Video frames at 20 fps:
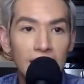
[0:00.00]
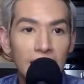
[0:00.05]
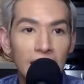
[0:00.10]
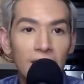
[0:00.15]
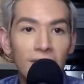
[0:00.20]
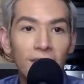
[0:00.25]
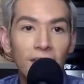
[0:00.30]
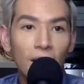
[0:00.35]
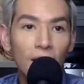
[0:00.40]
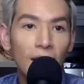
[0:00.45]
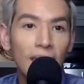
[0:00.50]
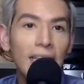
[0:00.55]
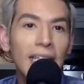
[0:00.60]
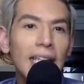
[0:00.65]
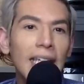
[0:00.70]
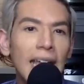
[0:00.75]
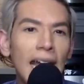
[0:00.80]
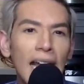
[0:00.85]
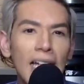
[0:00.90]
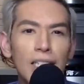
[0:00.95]
he felt like
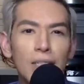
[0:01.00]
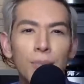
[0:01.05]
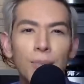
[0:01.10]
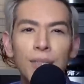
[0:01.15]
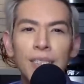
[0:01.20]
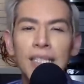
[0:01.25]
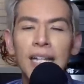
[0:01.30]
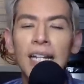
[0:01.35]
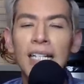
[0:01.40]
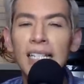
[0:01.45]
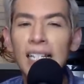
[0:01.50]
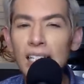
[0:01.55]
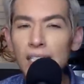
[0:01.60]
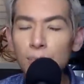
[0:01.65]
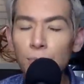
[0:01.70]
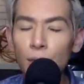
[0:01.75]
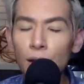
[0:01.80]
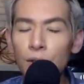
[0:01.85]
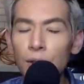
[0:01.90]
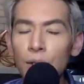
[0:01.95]
he had to protect his
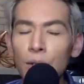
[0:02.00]
brother,